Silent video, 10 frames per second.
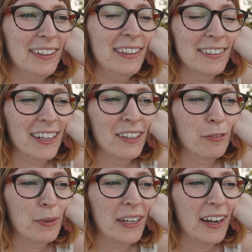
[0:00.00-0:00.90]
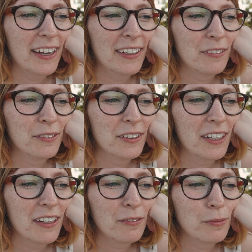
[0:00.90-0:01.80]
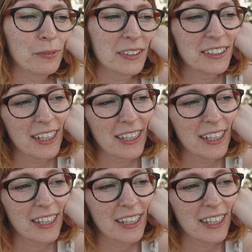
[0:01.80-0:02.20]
inside of me. I have the